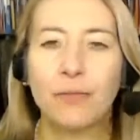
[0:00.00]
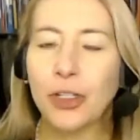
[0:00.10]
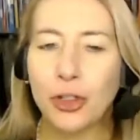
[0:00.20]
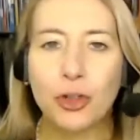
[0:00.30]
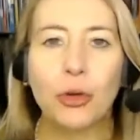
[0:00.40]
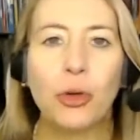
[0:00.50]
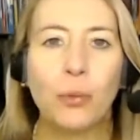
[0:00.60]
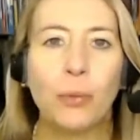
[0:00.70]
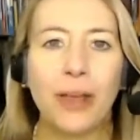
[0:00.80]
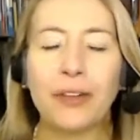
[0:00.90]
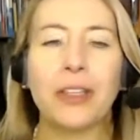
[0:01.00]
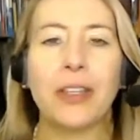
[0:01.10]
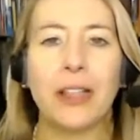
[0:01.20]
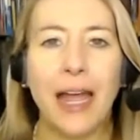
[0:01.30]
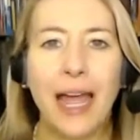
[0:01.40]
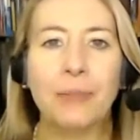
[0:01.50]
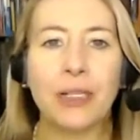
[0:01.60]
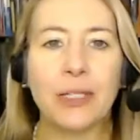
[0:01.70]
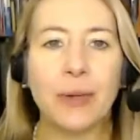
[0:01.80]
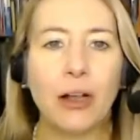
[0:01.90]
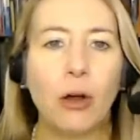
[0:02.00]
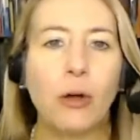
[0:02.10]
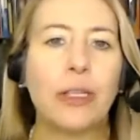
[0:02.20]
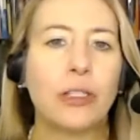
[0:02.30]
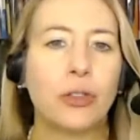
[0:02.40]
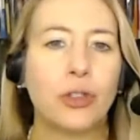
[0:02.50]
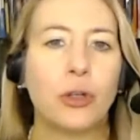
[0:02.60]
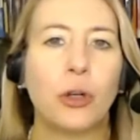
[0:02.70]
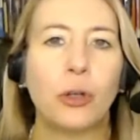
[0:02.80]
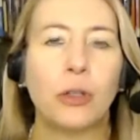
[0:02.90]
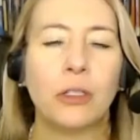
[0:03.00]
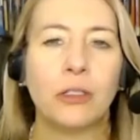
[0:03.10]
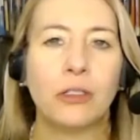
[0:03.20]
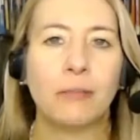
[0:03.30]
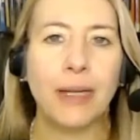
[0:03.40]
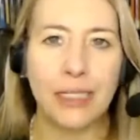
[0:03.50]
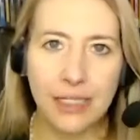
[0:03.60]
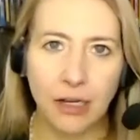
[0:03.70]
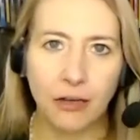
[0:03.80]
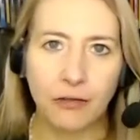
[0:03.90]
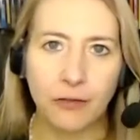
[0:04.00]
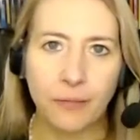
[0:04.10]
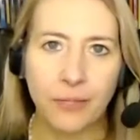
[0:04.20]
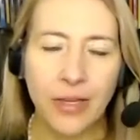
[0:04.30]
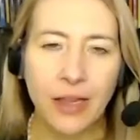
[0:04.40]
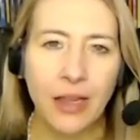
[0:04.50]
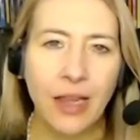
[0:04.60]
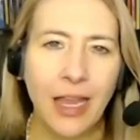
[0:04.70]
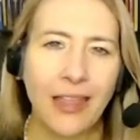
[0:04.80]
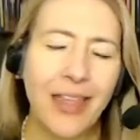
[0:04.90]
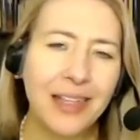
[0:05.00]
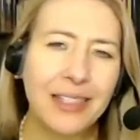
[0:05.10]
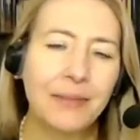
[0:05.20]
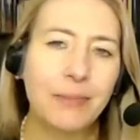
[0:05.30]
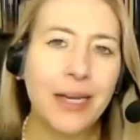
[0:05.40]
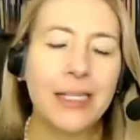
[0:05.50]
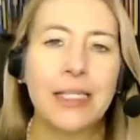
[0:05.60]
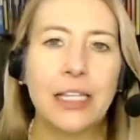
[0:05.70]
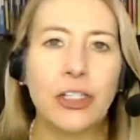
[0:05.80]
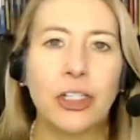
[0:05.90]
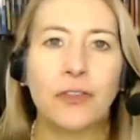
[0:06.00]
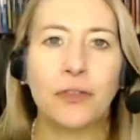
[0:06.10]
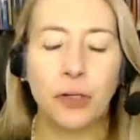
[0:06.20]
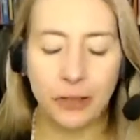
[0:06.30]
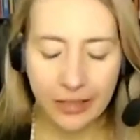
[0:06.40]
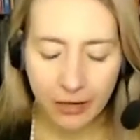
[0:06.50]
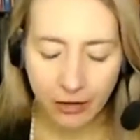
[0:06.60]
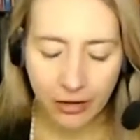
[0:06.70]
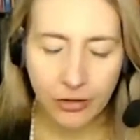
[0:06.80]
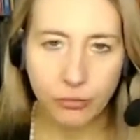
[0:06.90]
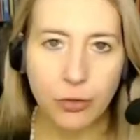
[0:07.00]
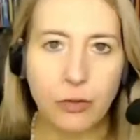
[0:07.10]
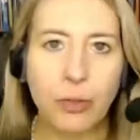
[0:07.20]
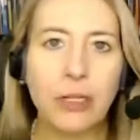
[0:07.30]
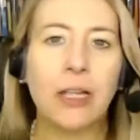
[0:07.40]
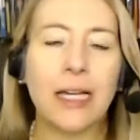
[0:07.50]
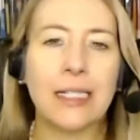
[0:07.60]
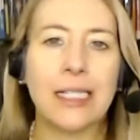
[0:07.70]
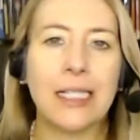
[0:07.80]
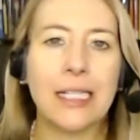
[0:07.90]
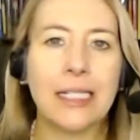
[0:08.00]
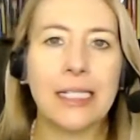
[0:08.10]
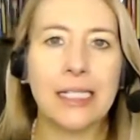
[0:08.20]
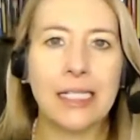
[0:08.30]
control everything that happens, but I always control myself. And that's the mindset shift for a leader is realizing that